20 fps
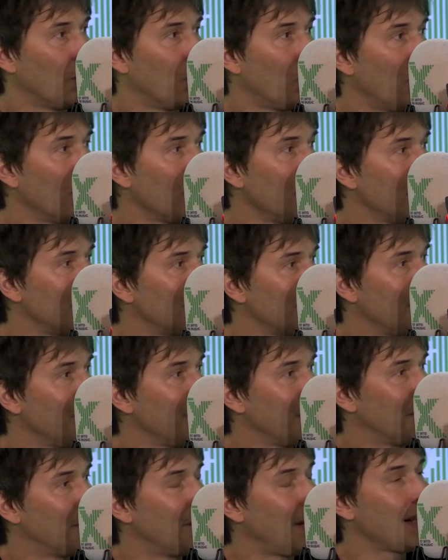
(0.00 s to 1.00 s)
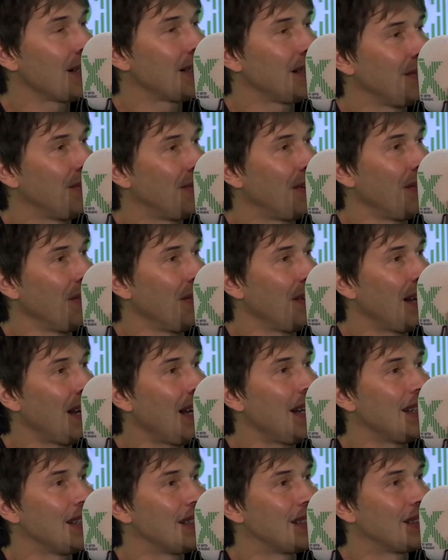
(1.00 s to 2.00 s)
what you've seen with the Brexit vote
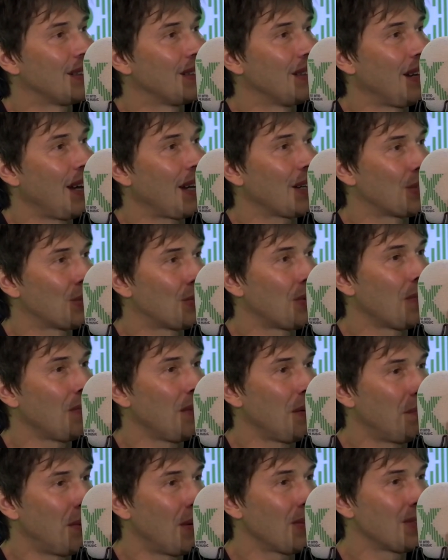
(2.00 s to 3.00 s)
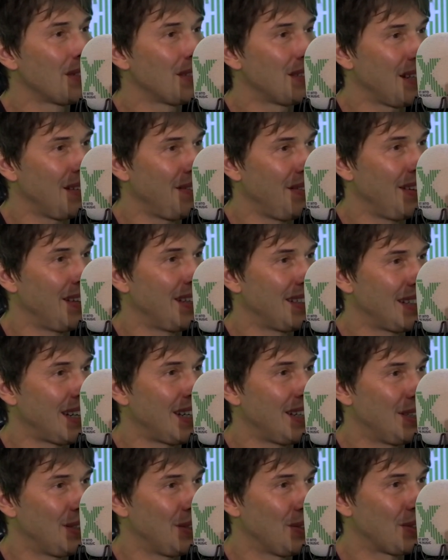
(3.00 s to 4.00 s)
is extremely positive in the
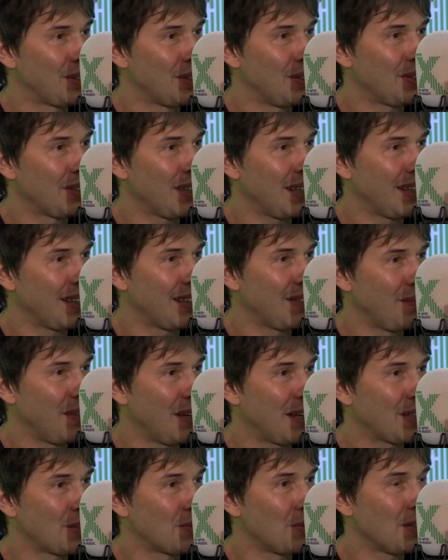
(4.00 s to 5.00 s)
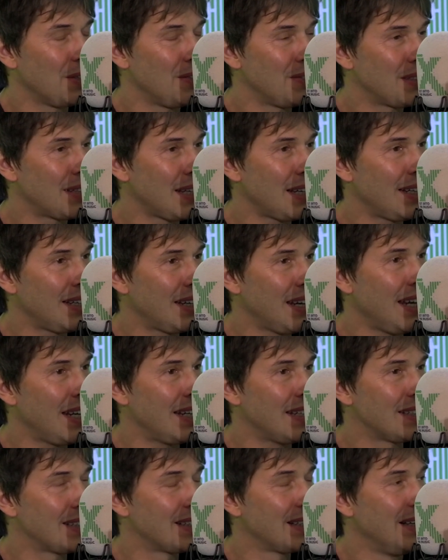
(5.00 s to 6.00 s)
sense you're talking, because what you've seen
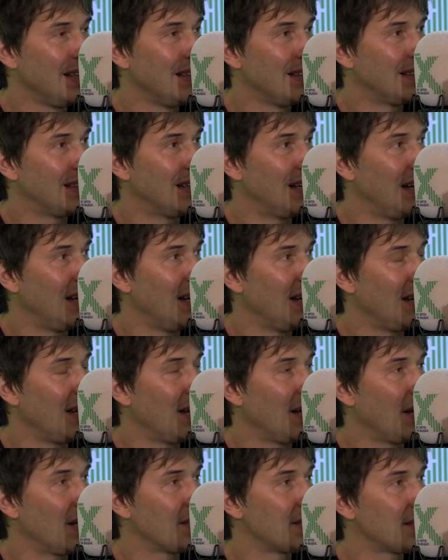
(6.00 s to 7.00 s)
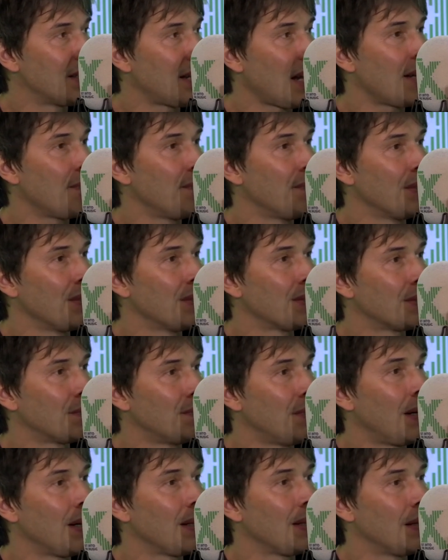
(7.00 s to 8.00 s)
is a
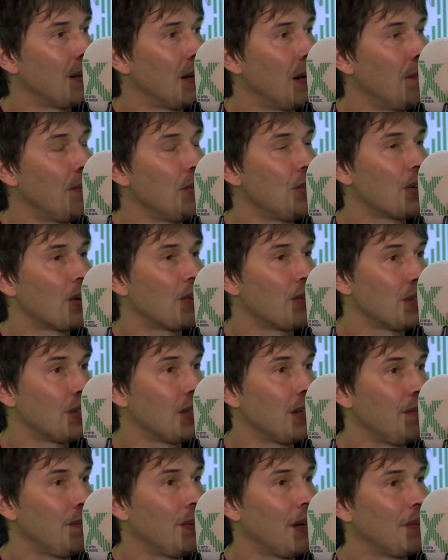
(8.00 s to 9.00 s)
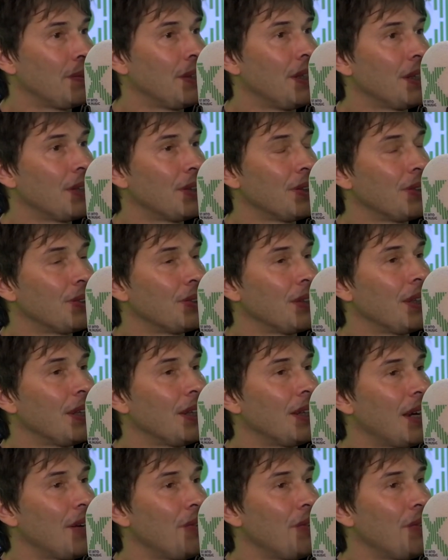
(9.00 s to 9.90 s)
statement by a majority of people in the country that